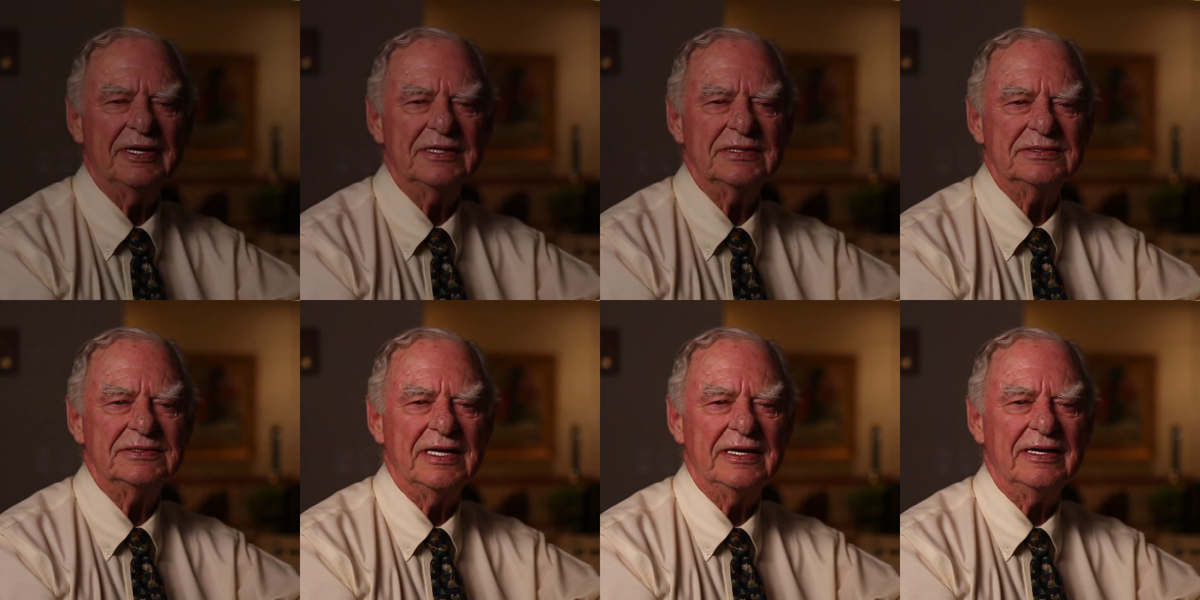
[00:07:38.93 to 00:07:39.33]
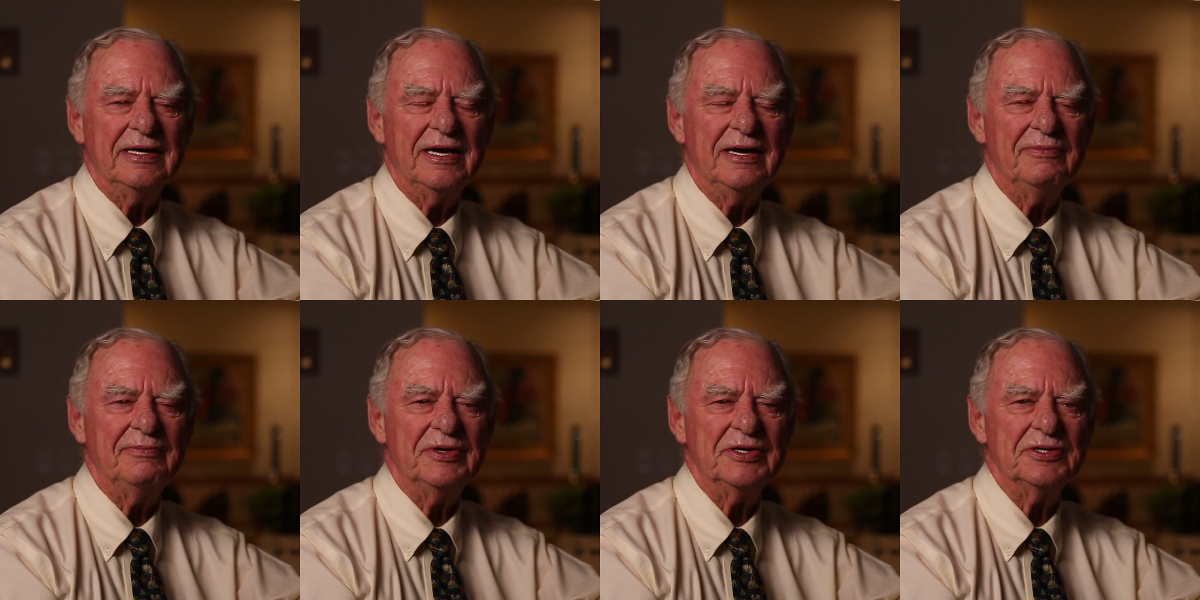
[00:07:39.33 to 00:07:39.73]
thing is not
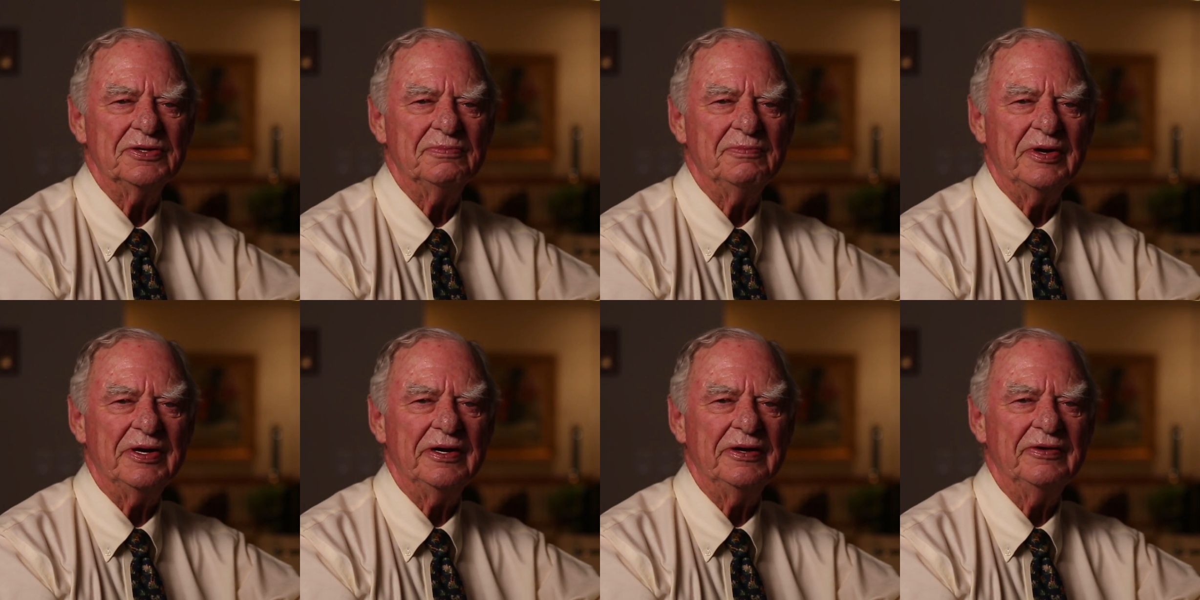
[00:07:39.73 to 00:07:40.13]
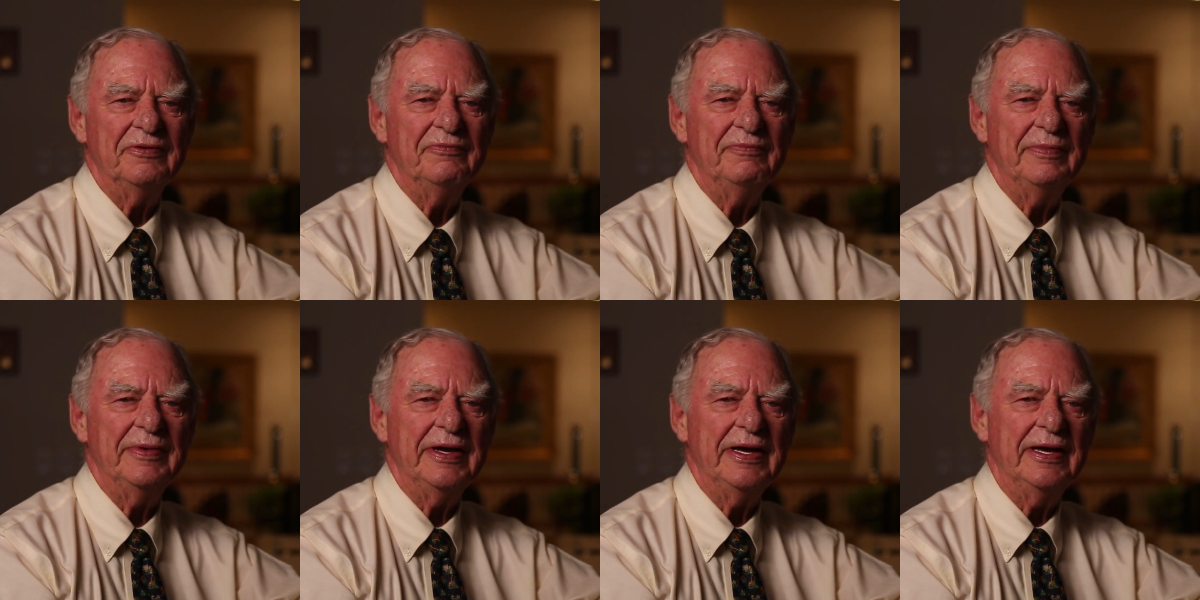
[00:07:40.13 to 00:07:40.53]
how much money
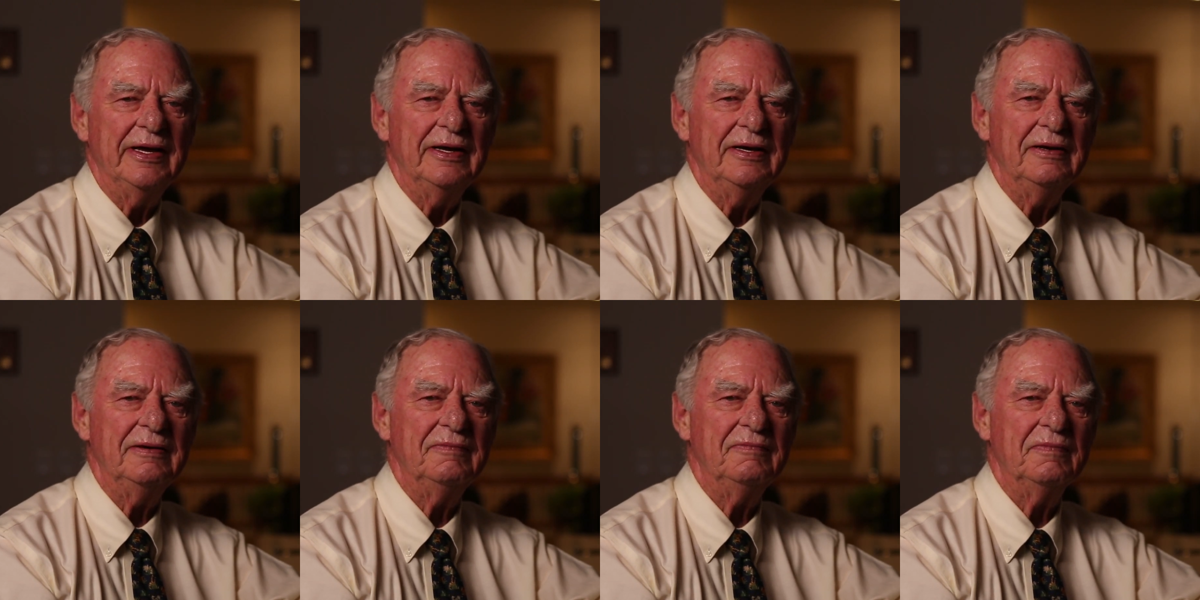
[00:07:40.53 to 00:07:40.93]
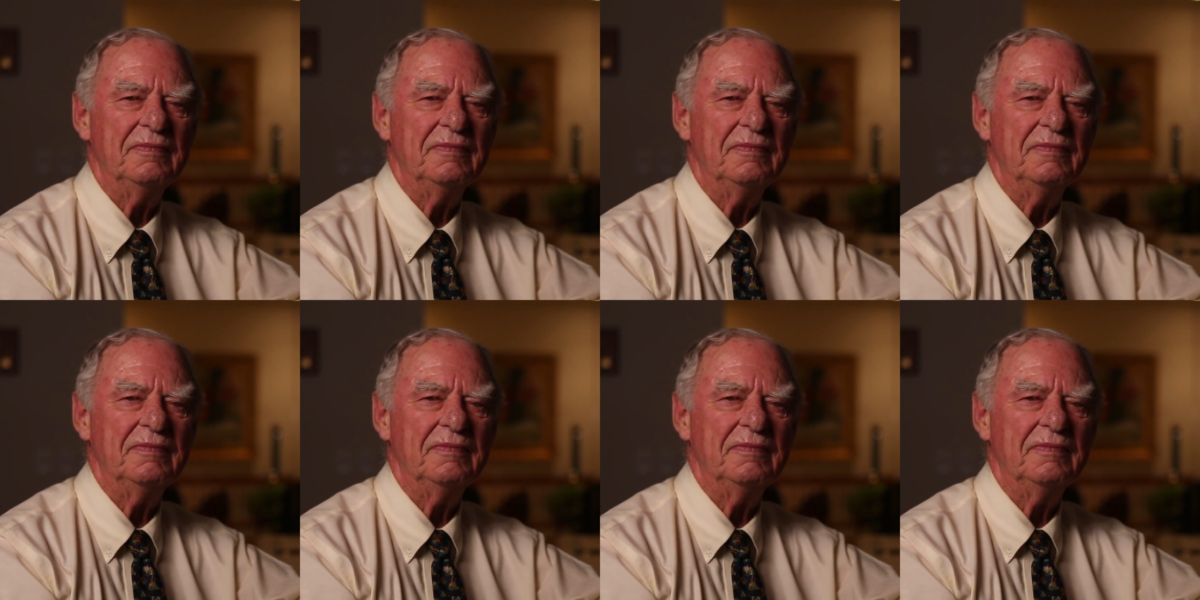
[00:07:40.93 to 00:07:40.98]
you've made,